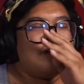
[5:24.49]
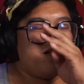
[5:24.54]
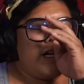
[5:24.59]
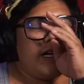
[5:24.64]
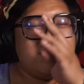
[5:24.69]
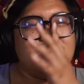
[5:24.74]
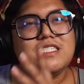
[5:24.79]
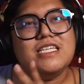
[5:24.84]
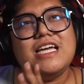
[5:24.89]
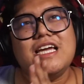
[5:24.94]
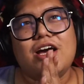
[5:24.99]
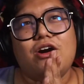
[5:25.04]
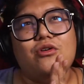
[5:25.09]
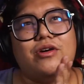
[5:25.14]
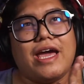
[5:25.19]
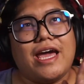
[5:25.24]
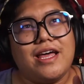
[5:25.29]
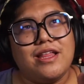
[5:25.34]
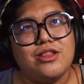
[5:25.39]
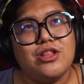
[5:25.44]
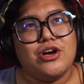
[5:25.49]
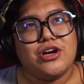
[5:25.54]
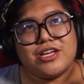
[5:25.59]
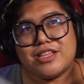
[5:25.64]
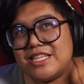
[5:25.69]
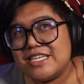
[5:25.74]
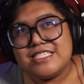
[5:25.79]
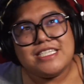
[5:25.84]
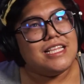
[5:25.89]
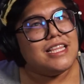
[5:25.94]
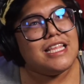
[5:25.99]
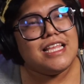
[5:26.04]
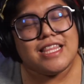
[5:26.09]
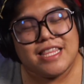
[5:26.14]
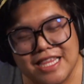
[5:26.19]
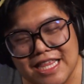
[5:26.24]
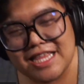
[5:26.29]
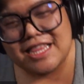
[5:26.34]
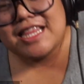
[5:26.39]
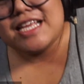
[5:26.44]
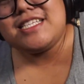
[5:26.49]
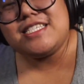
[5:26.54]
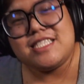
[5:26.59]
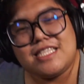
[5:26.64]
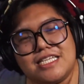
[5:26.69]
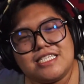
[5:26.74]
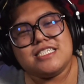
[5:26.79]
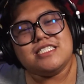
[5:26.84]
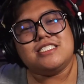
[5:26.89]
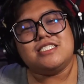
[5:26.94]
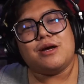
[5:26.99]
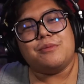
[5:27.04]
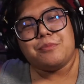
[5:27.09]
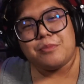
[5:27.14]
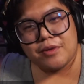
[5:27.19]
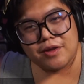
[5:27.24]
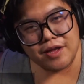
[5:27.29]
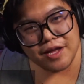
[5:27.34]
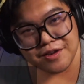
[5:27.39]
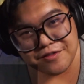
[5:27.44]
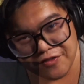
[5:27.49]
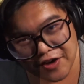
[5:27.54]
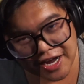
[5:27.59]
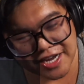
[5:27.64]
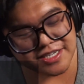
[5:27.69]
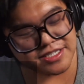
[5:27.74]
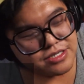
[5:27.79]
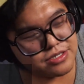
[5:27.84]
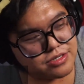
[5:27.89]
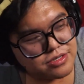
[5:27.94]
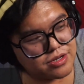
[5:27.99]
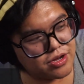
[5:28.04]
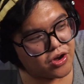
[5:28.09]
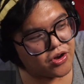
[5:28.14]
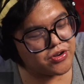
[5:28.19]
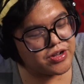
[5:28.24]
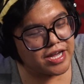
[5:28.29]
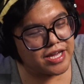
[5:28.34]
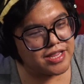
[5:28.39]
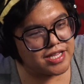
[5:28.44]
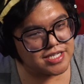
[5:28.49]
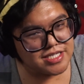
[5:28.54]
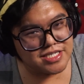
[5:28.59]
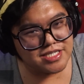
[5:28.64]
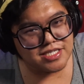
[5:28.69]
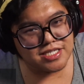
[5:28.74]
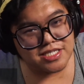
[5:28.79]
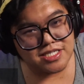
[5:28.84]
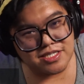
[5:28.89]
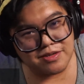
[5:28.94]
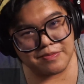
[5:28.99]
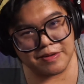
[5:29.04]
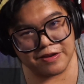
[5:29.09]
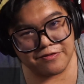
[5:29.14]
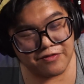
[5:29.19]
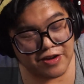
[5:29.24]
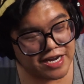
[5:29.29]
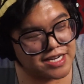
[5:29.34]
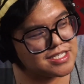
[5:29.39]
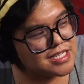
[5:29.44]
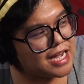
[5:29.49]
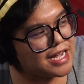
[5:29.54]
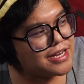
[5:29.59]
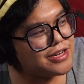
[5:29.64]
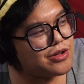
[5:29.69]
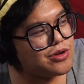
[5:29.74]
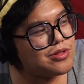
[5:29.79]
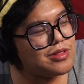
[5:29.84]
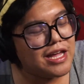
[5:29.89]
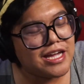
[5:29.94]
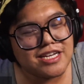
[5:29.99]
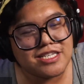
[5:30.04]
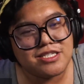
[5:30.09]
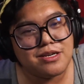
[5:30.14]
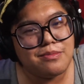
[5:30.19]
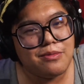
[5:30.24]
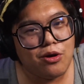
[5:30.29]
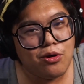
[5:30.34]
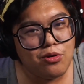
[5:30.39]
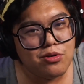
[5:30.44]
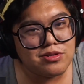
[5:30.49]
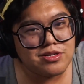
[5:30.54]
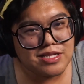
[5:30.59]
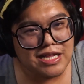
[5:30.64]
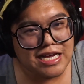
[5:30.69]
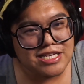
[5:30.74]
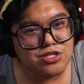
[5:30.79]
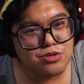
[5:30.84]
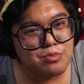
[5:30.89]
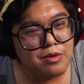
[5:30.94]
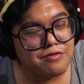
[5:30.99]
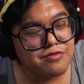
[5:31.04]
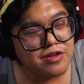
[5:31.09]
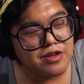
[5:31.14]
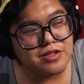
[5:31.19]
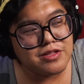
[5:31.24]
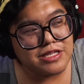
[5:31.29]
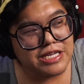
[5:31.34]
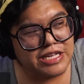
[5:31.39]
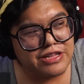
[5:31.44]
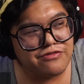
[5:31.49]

See, okay, look, listen, this is some advice, okay? This is just some advice. I know, like, some old Classroom of the Elite